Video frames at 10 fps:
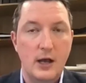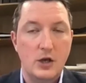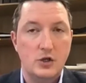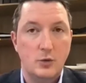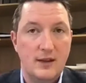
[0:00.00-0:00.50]

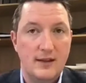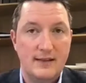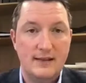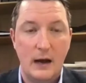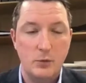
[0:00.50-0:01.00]
So
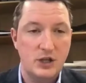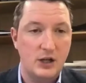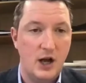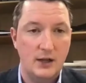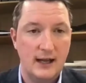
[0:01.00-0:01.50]
that was the
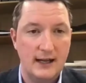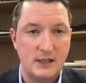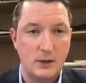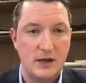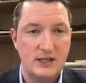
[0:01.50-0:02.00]

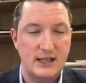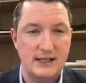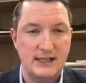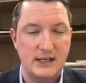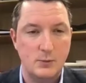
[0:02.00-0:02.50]
context in which the
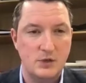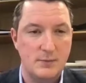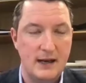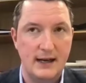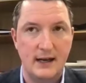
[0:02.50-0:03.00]
decision was
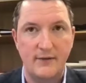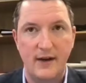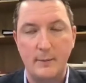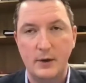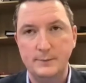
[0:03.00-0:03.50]
made in
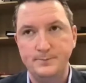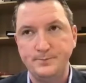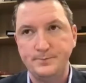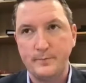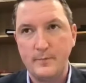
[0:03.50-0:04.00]
November.
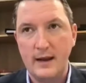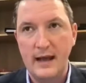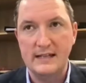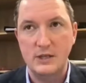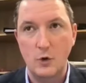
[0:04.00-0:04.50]

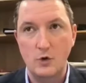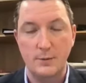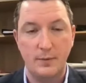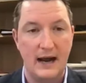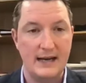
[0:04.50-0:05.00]
It's no
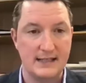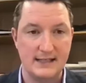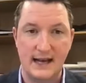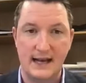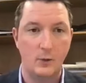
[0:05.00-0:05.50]
surprise to
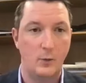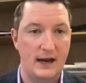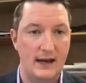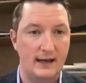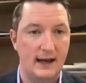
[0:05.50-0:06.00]
say that
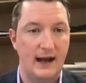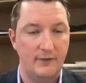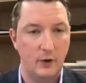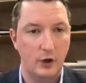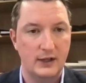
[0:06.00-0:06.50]
we
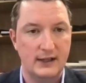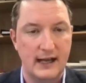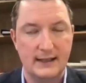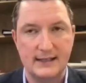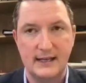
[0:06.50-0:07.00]
have looked at
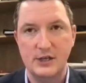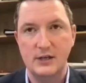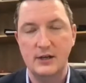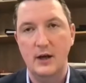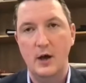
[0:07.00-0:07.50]
that
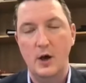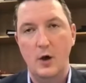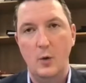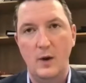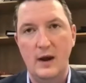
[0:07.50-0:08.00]
decision.
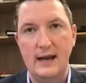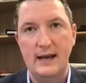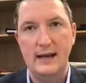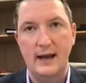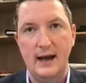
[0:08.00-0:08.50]

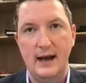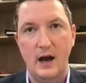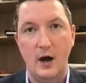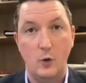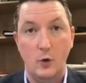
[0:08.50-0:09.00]
We
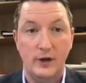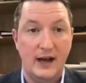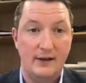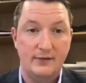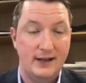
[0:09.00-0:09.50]
are going to
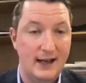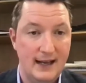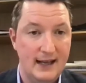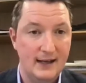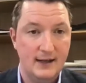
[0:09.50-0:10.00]
have to
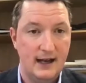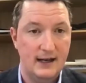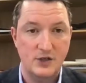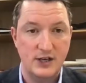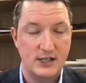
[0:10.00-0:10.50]
litigate
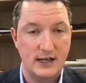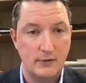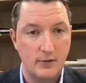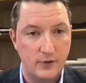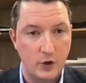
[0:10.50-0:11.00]
and judicially
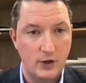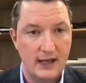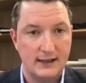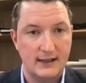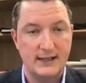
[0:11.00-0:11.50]
review
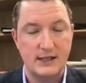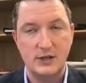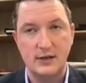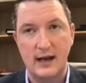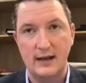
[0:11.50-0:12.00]
that
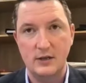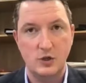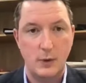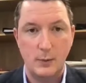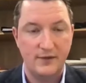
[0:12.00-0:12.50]
decision.
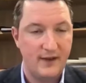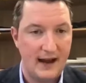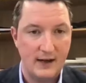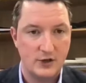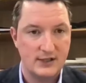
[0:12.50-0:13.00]
So we will
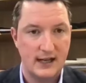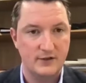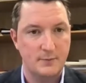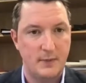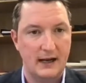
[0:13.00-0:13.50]
find
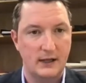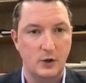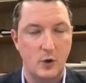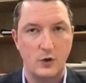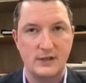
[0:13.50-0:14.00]
ourselves back in the
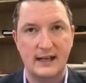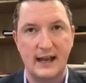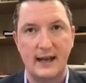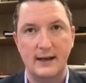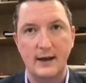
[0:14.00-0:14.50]
courts
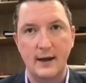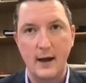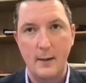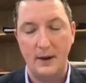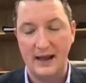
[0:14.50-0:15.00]
again.
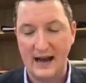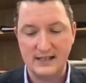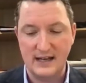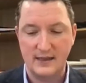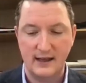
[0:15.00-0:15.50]
But I
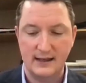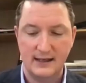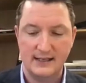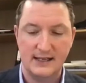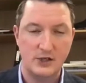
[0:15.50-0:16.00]
actually think the
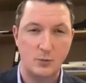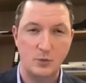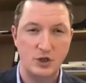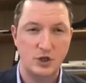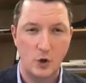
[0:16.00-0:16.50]
decision
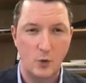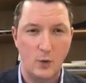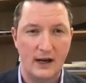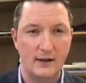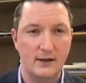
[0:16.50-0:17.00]
was so
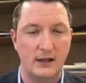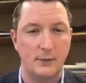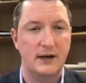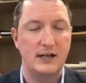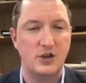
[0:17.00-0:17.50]
weak that the
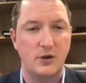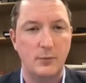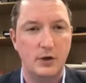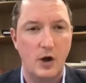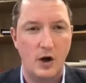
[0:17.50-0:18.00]
British
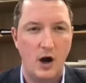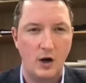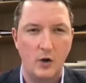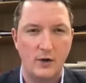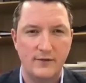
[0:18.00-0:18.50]
government
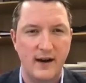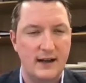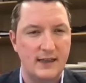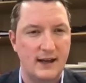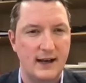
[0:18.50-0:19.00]
are on
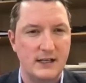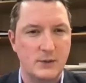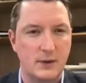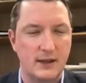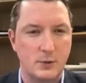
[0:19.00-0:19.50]
very thin ice
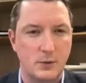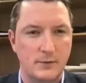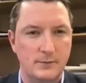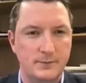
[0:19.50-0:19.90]
with this one.